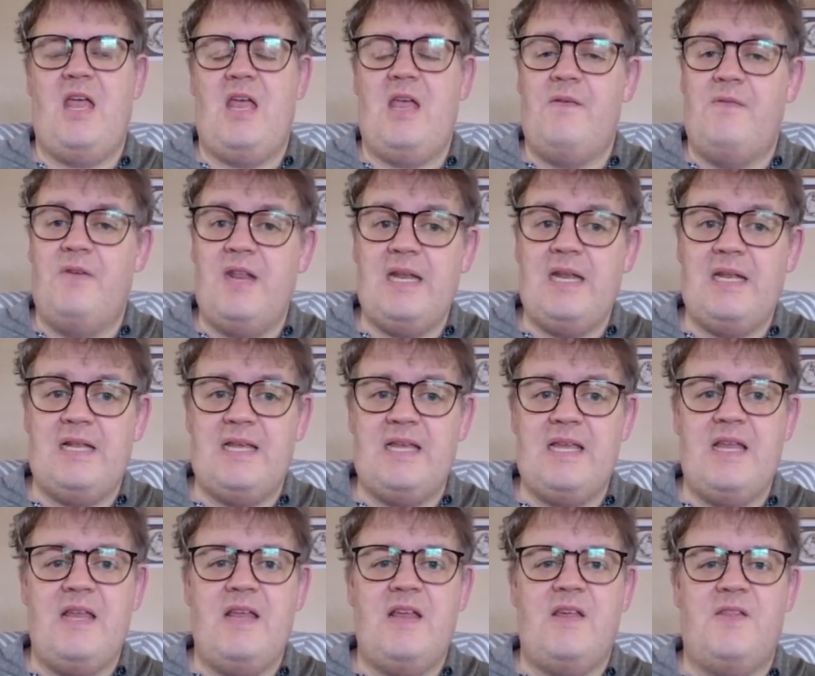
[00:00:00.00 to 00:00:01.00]

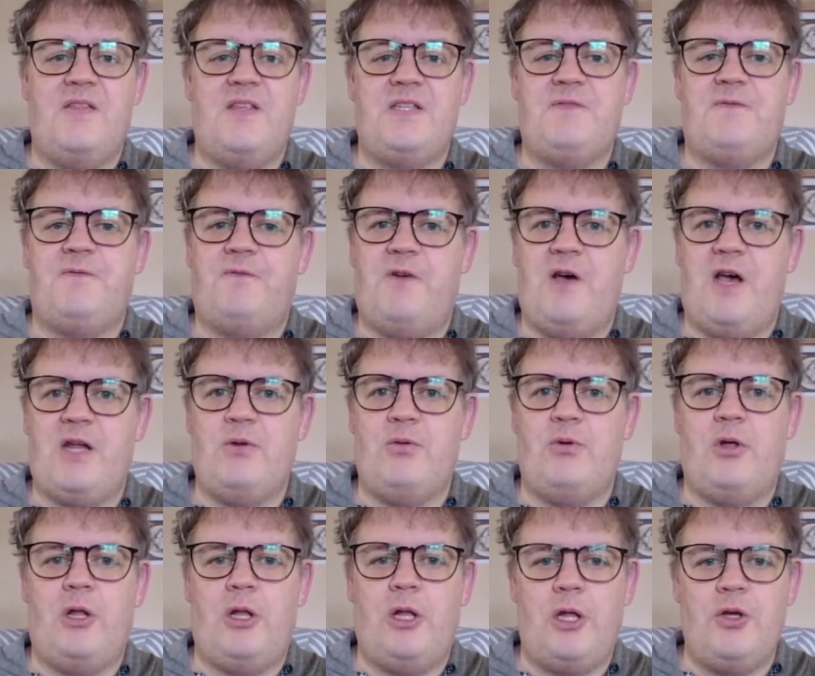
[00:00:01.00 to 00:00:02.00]
Evidently, this final
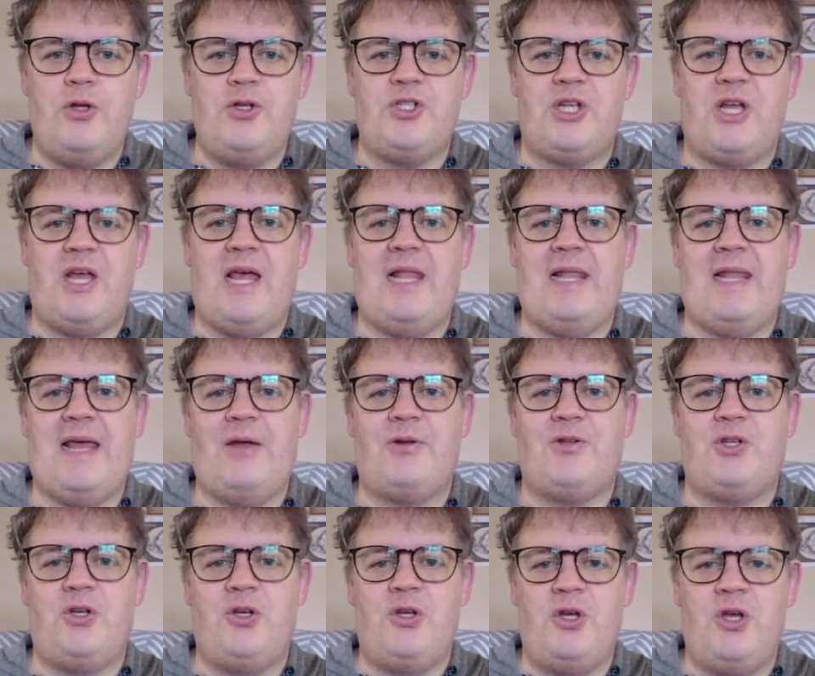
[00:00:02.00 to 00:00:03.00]
closure
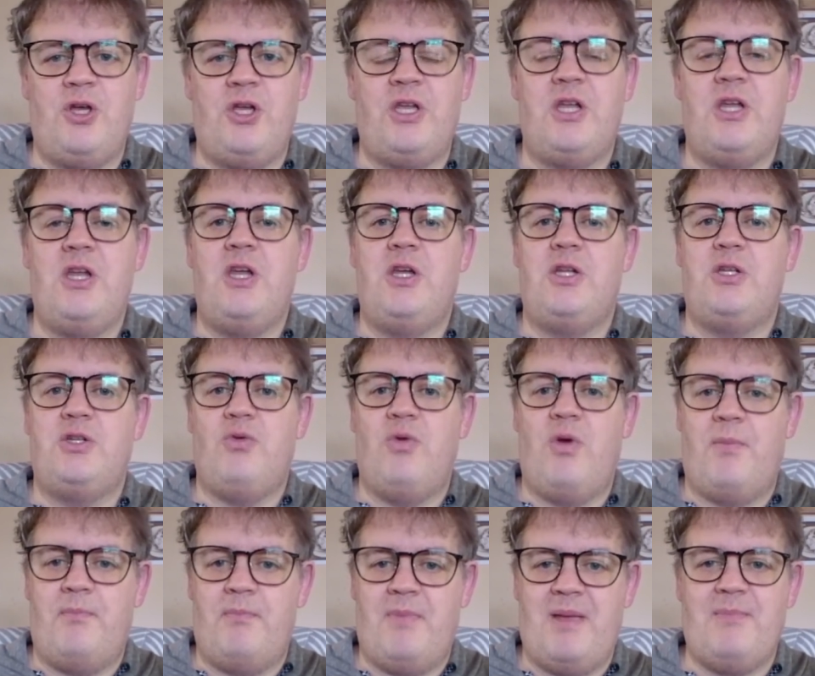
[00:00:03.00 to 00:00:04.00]
allowed Kirk to
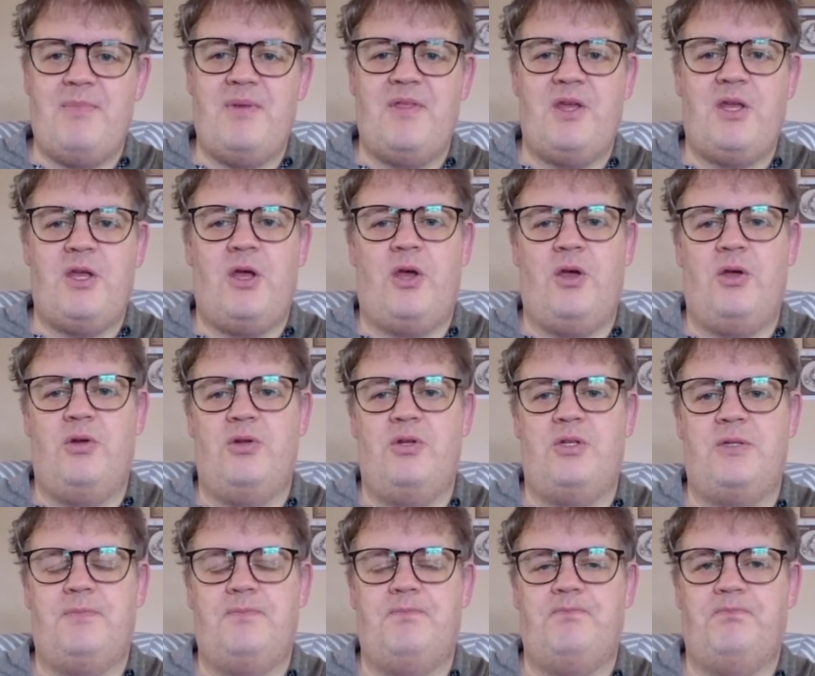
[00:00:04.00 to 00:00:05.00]
remember the code.
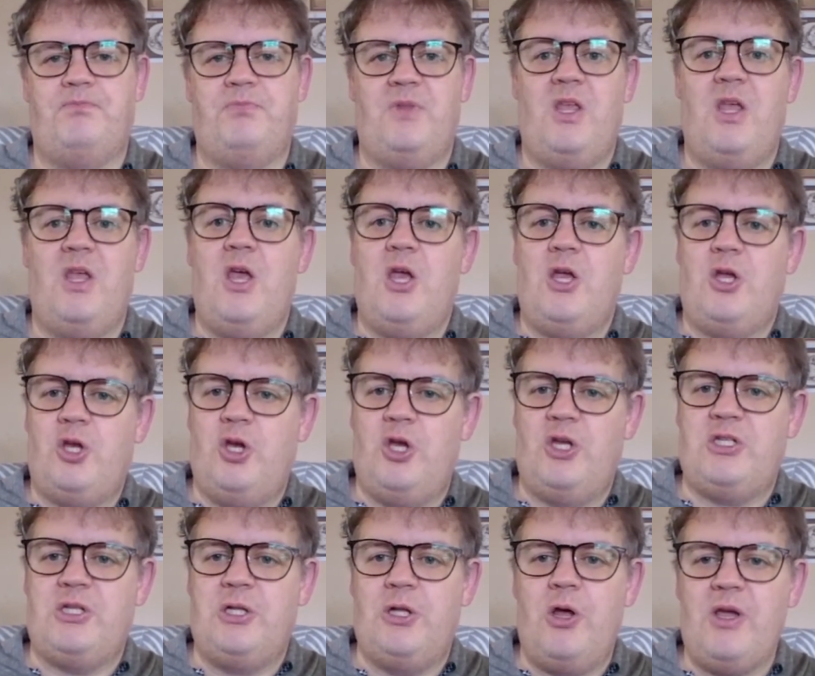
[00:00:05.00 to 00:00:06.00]

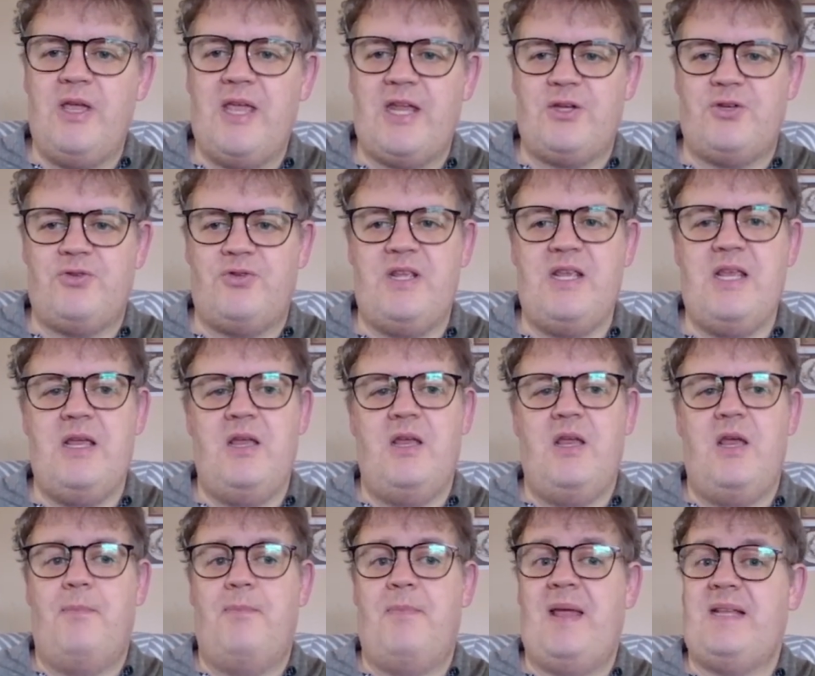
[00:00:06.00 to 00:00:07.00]
Kirk's log entry
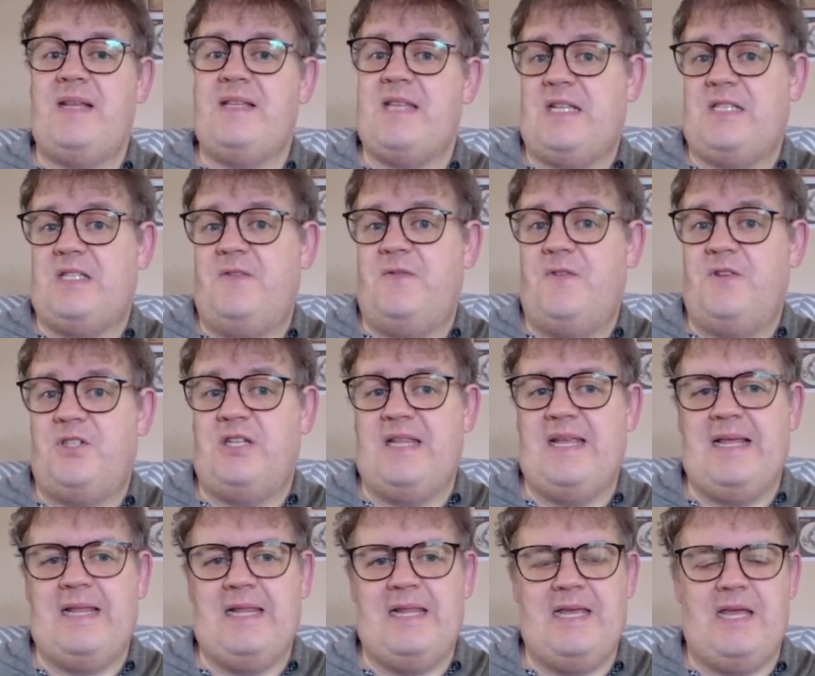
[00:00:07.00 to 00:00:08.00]
makes that sufficiently
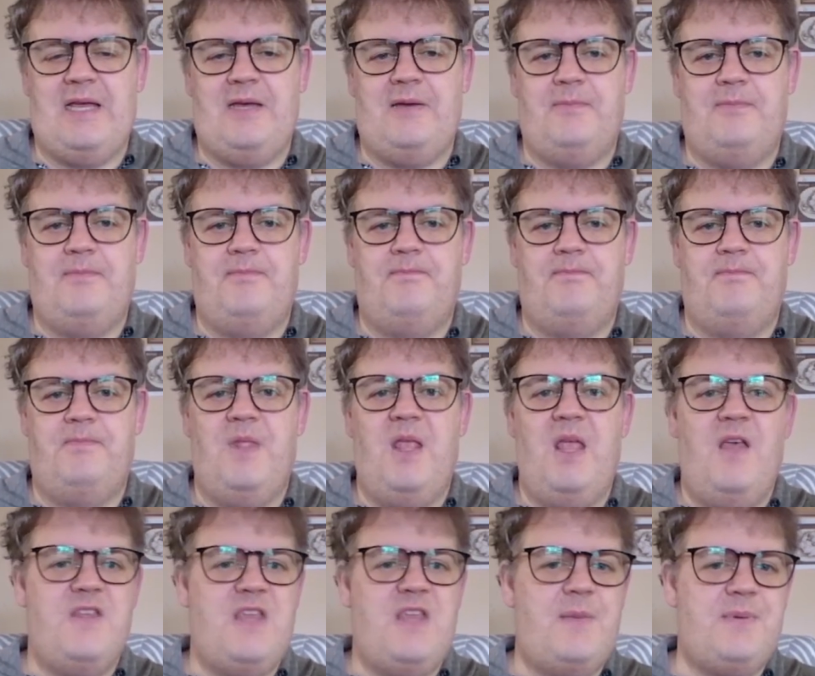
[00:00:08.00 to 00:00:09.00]
clear
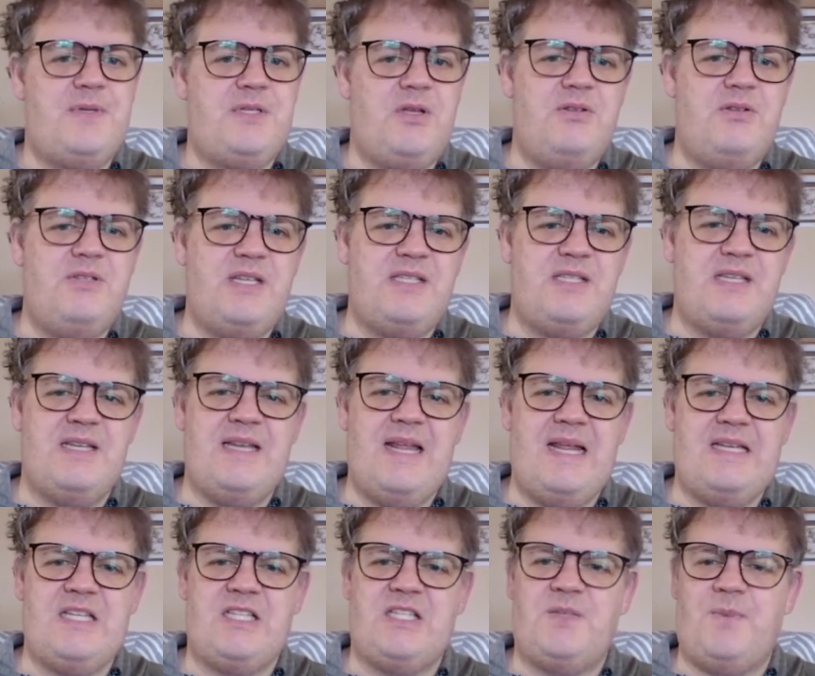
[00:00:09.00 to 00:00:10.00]
the episode doesn't
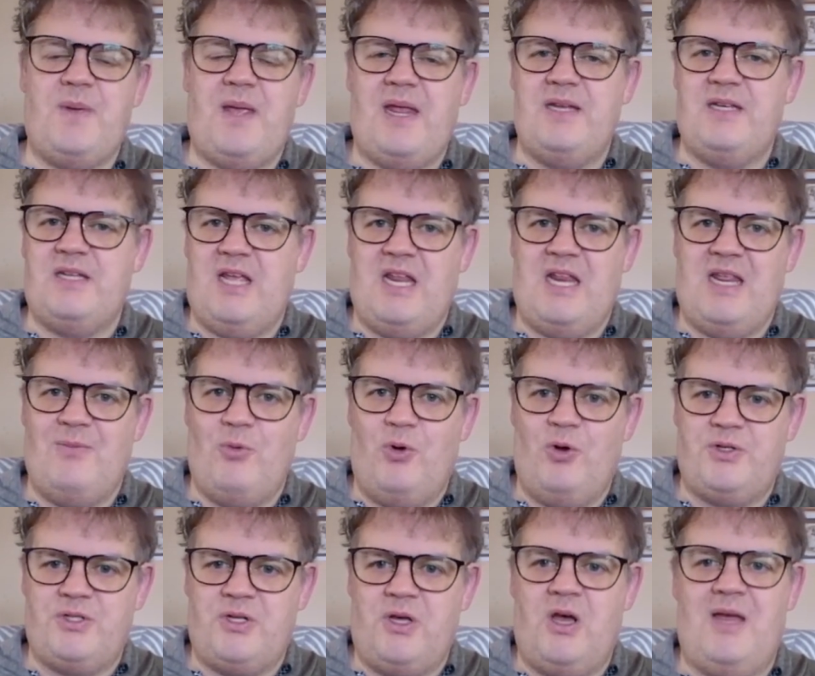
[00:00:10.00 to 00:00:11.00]
need to spend any more
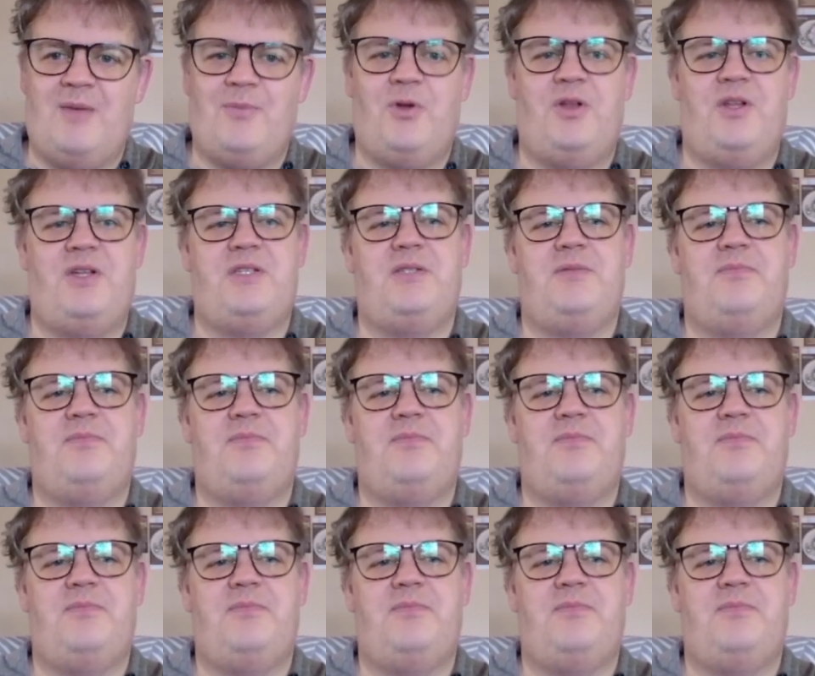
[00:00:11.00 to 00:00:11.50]
time on it.